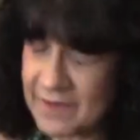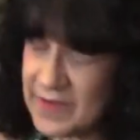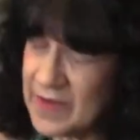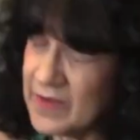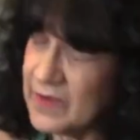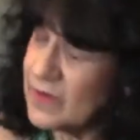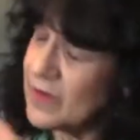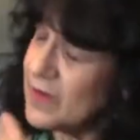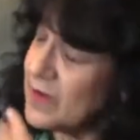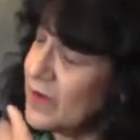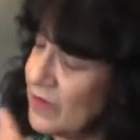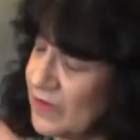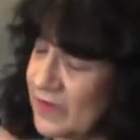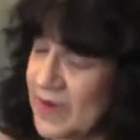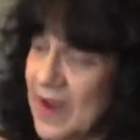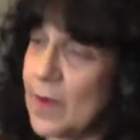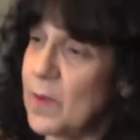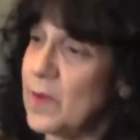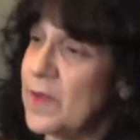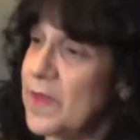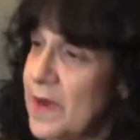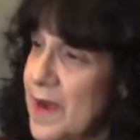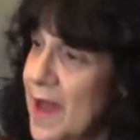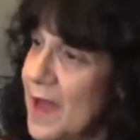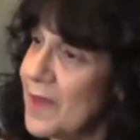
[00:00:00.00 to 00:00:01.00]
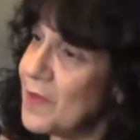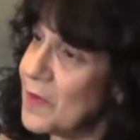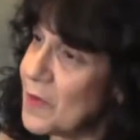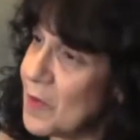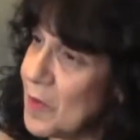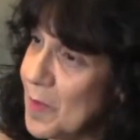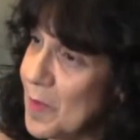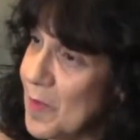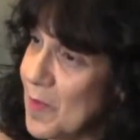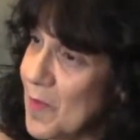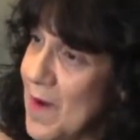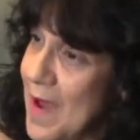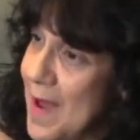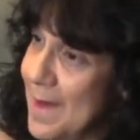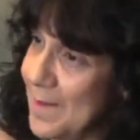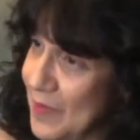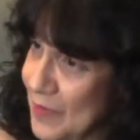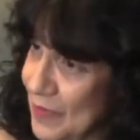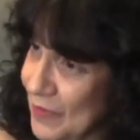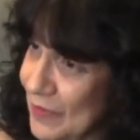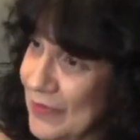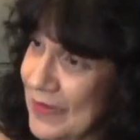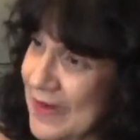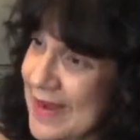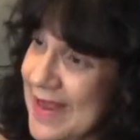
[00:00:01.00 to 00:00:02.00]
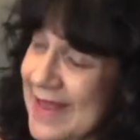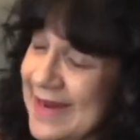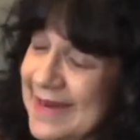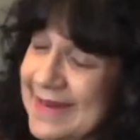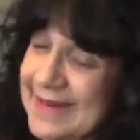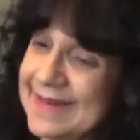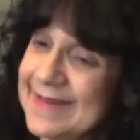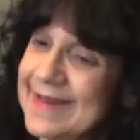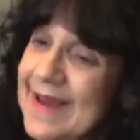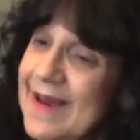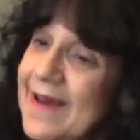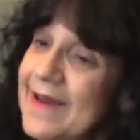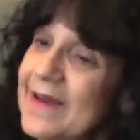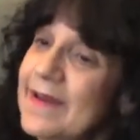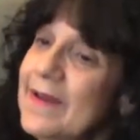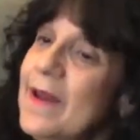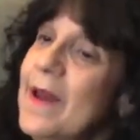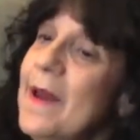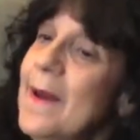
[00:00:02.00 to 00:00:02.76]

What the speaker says: Obviously, you stay within ethical parameters to get it done,